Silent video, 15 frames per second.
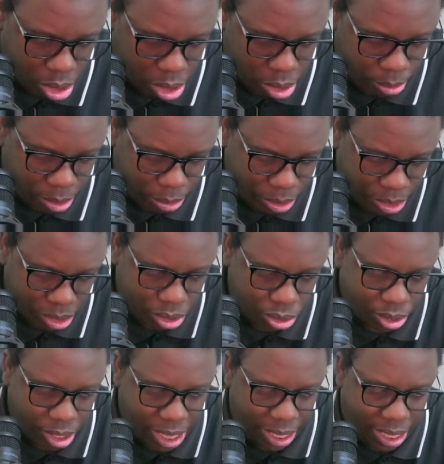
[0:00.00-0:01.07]
I'm going
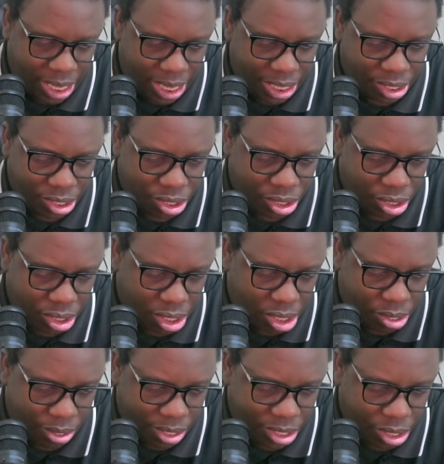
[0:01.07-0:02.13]
to attach
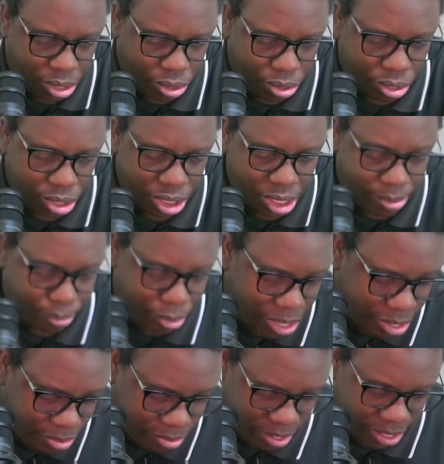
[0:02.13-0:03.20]
our second
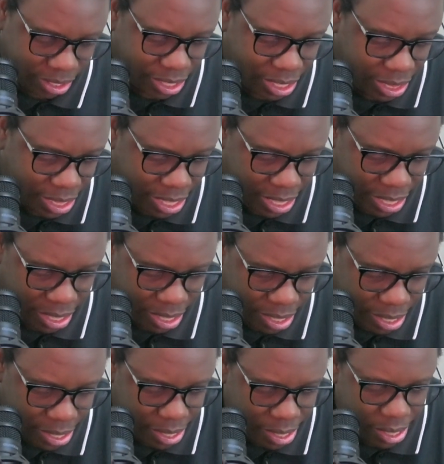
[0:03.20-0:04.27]
champagne ring, and then
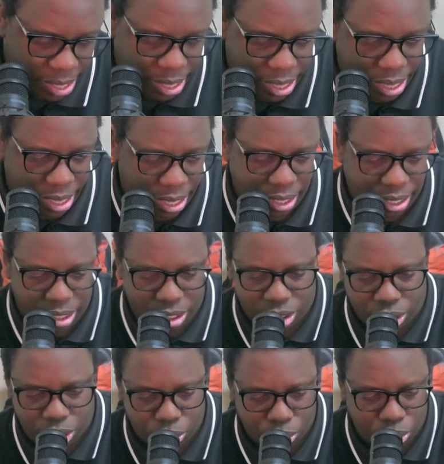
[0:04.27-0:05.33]
I can
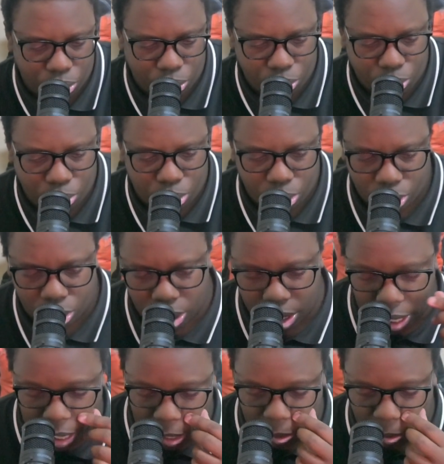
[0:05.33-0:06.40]
show you
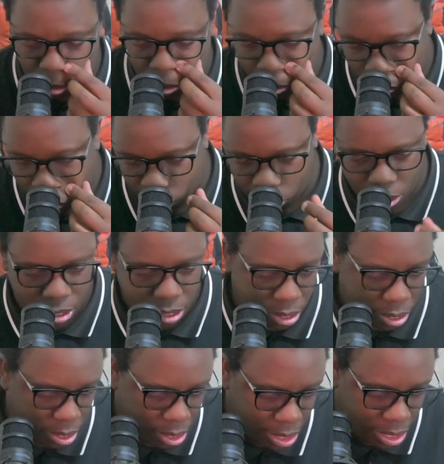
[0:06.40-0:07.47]
how
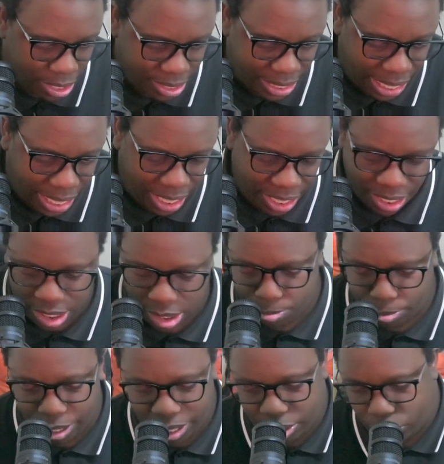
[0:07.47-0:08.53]
the silent
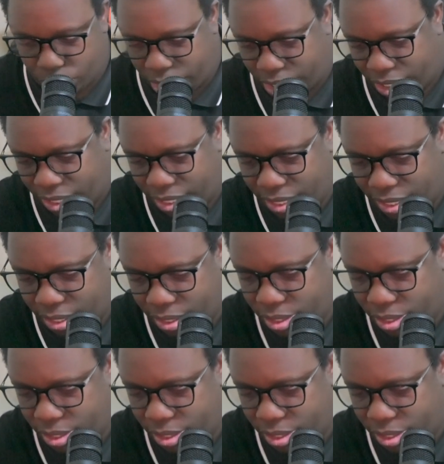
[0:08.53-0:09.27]
spin works.